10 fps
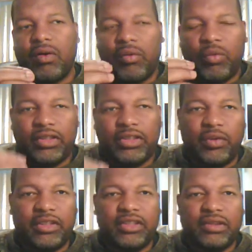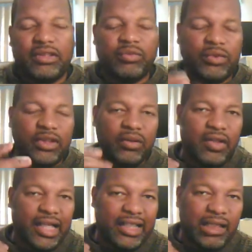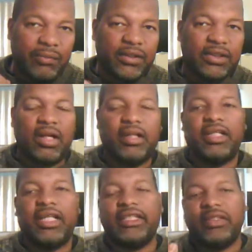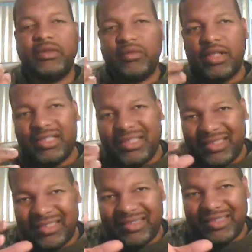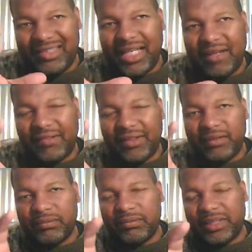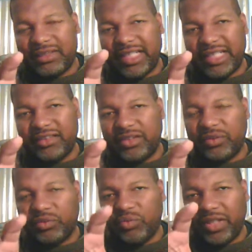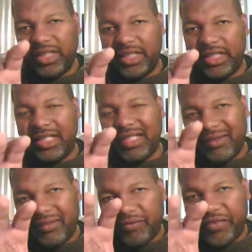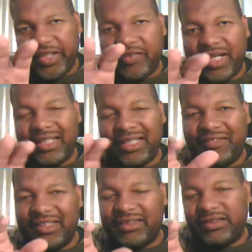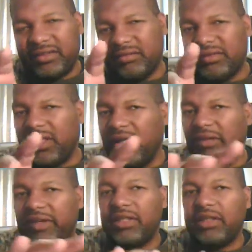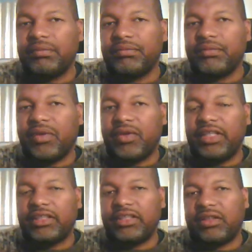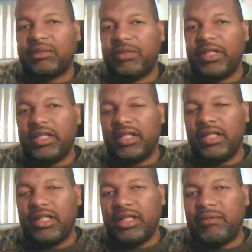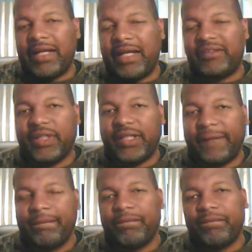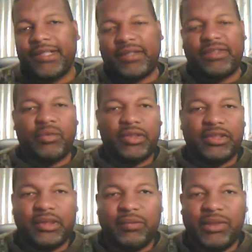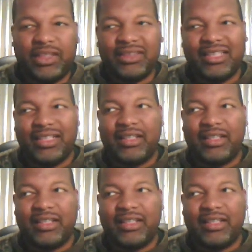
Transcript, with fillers: what you want to do is when you look at a number and you you have a, a chance to really figure out if it's an algorithm or is it going to be a math trick. That's what you want to do because